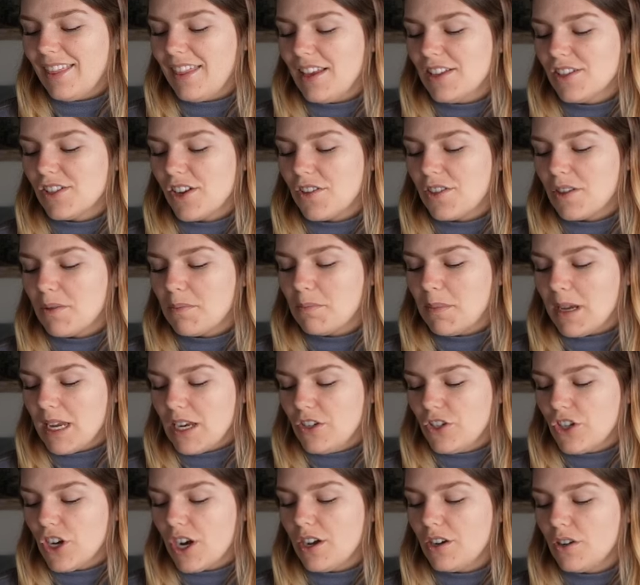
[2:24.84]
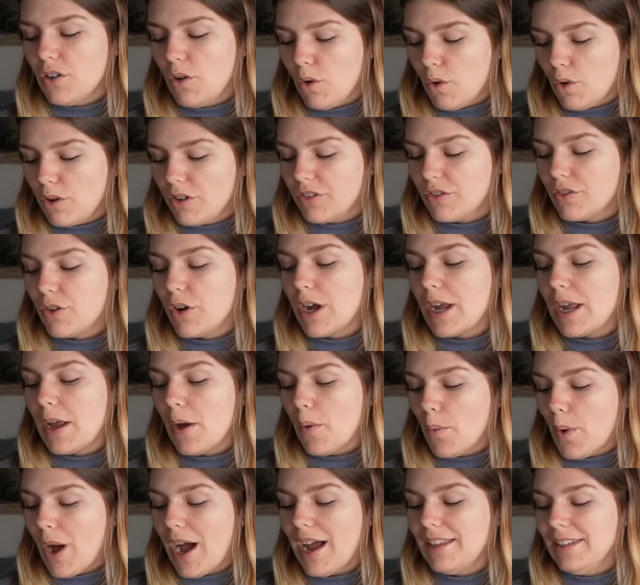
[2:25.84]
These are the Mischa
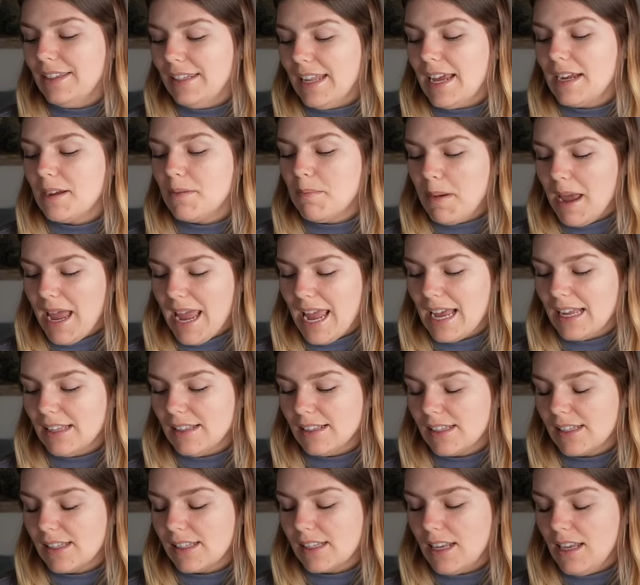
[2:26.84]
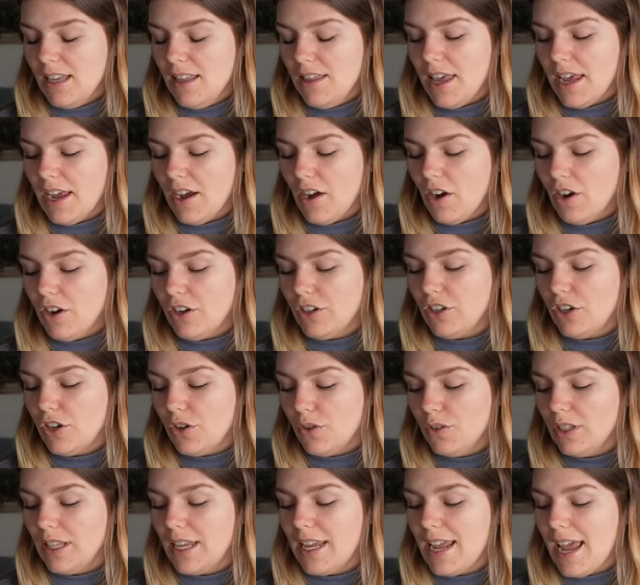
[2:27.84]
corduroy wide leg pants. They are
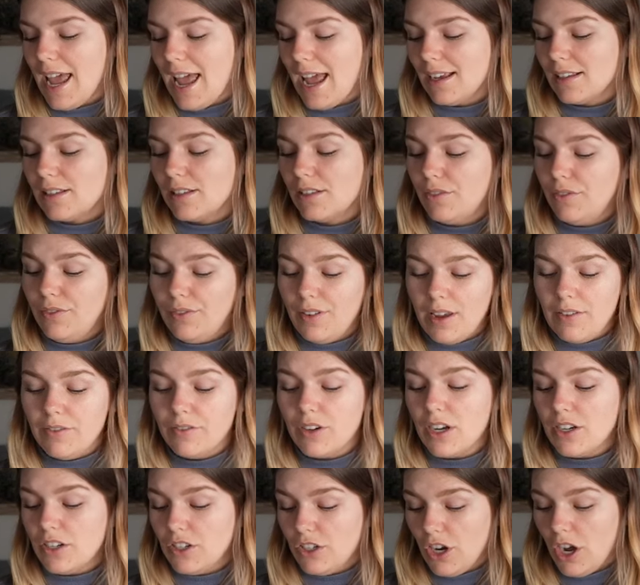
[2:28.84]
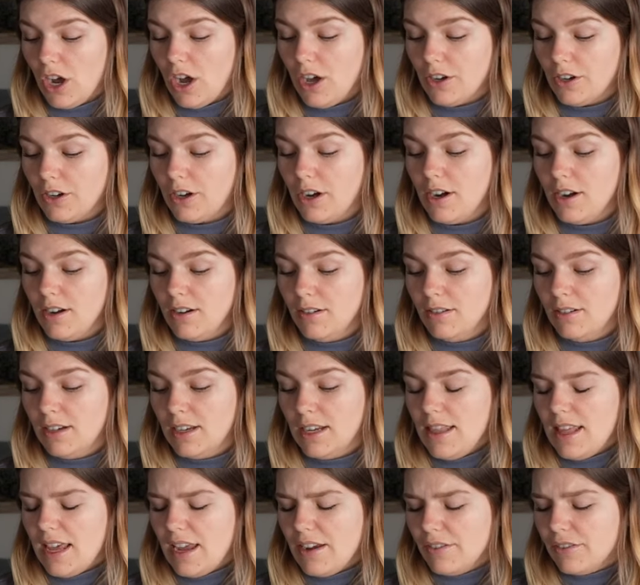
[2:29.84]
Nuuly X favorite daughter.
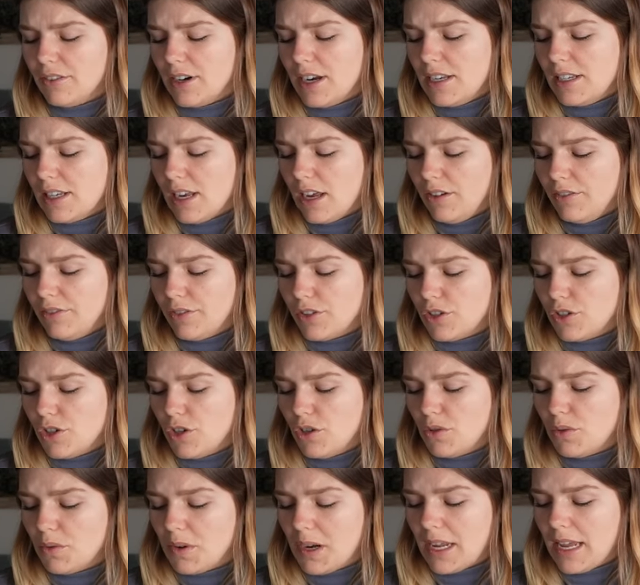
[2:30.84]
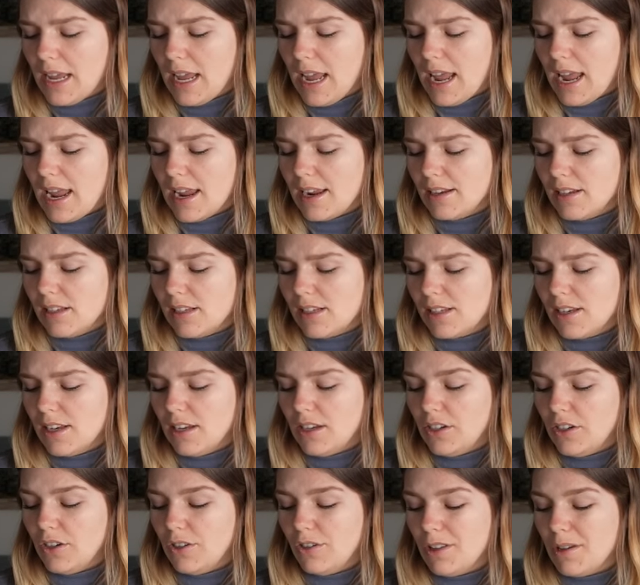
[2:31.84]
They retail for $228.
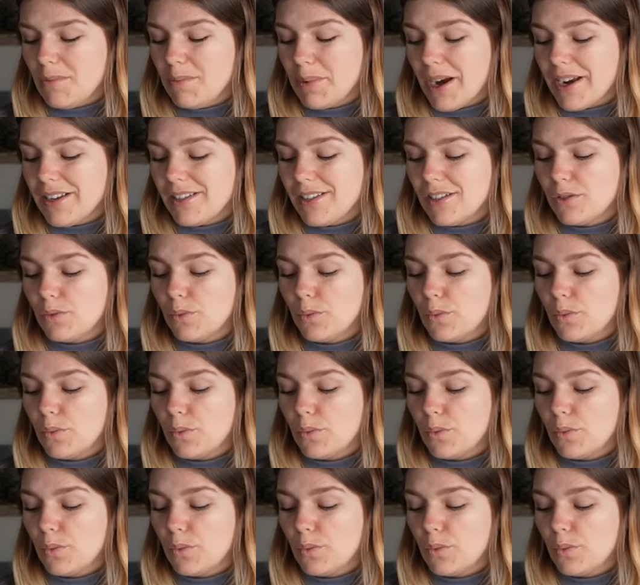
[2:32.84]
Nuuly price is